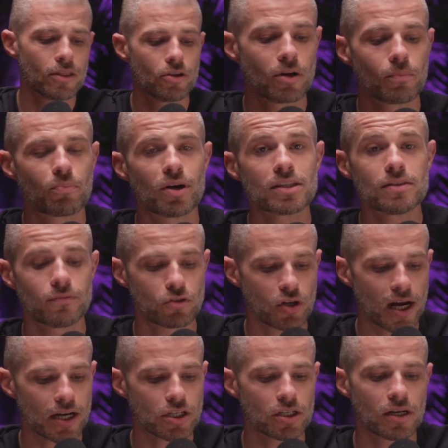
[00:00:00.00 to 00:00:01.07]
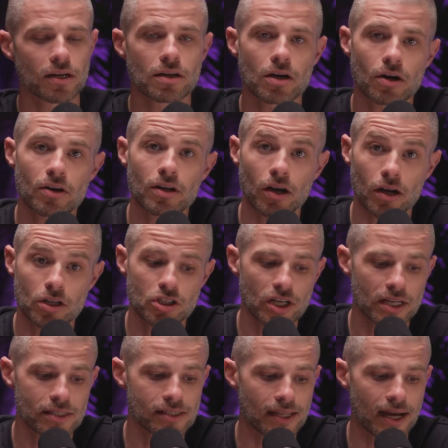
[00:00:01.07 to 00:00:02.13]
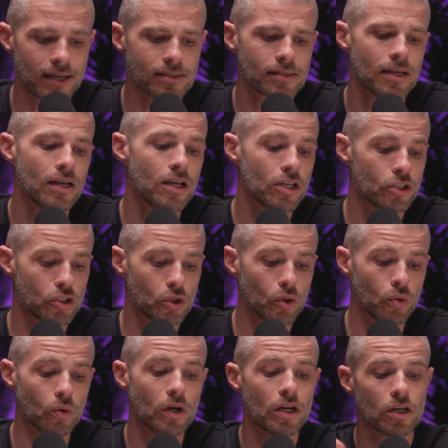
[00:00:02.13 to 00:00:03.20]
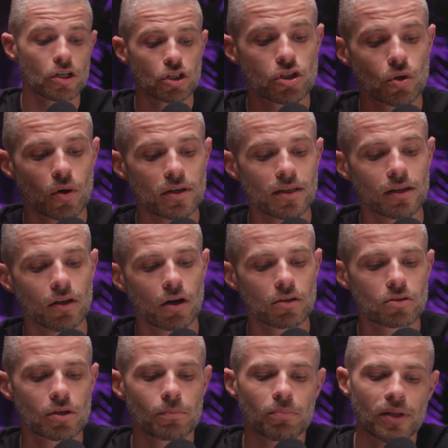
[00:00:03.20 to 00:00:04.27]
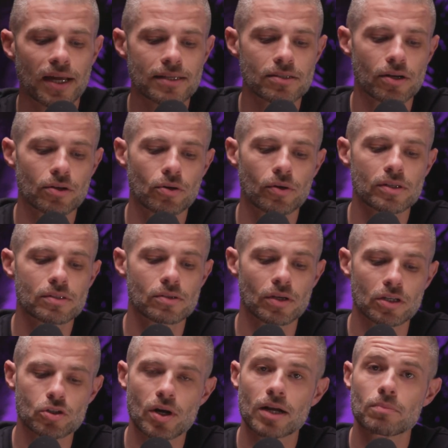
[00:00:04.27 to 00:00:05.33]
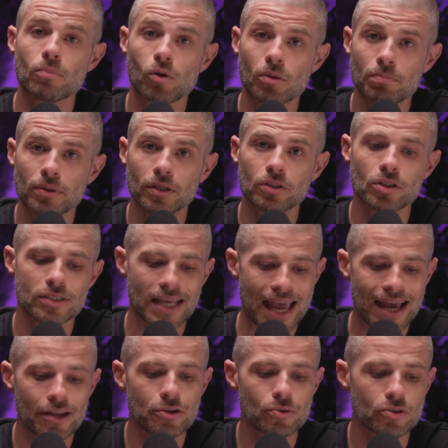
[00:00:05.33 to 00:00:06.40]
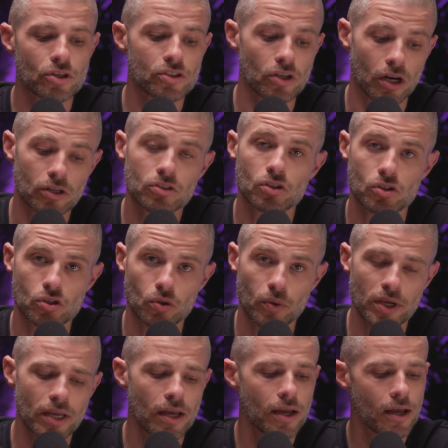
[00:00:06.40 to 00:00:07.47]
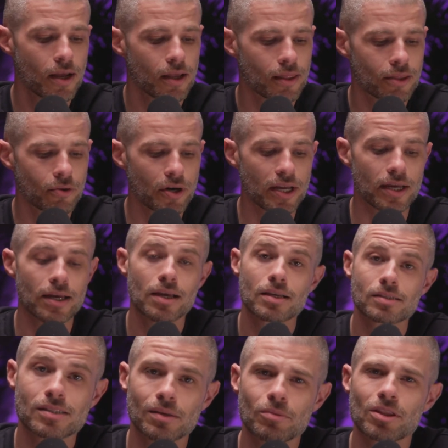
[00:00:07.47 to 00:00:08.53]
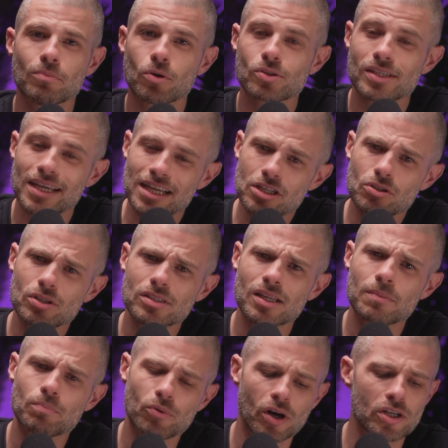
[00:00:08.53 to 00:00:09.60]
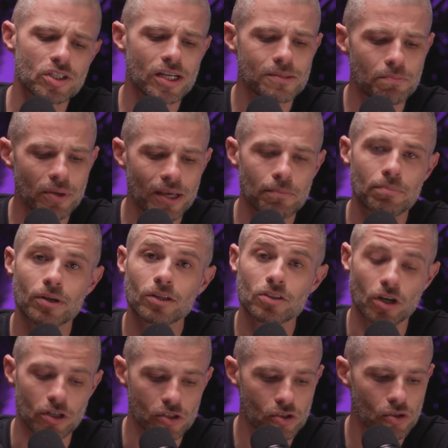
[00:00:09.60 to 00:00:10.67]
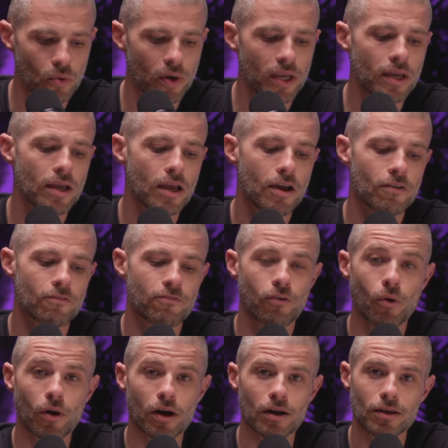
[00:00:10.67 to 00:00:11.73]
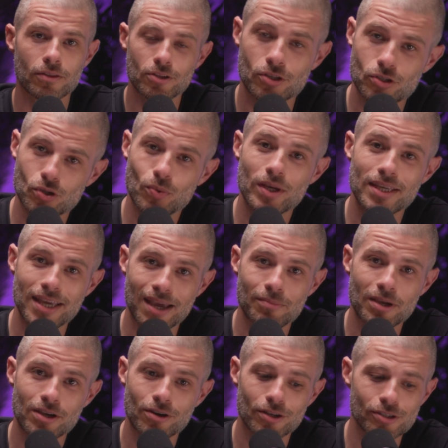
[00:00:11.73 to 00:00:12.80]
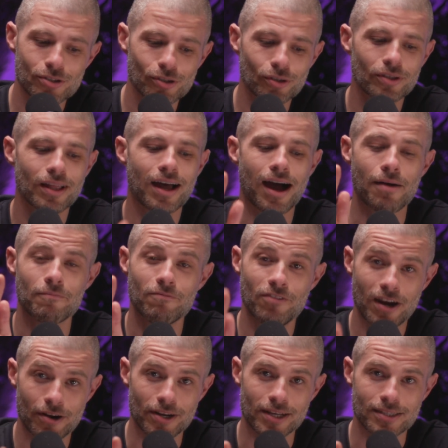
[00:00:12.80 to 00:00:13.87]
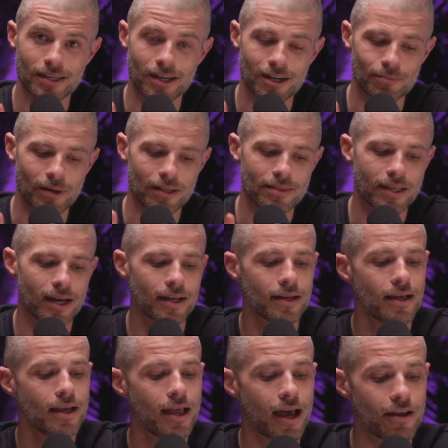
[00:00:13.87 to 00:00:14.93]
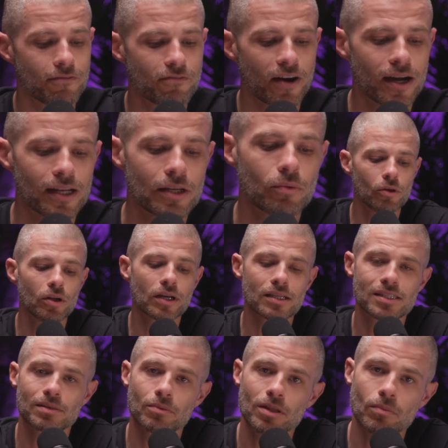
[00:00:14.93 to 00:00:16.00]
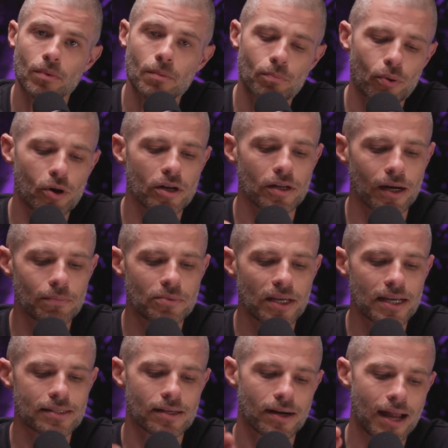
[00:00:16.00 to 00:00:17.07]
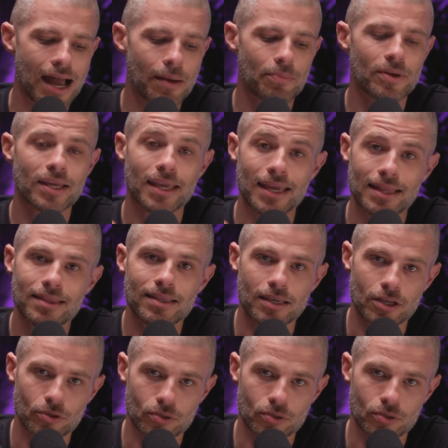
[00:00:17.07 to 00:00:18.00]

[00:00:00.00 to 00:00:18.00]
their impressive traction and current on-chain stats, 2, short and long-term plans that are going to attract more builders and users onto SUI, 3, some of the most interesting projects being built on SUI, 4, the SUI gaming console. I'm very excited about that. And finally, we'll look at some of the important updates that are happening in the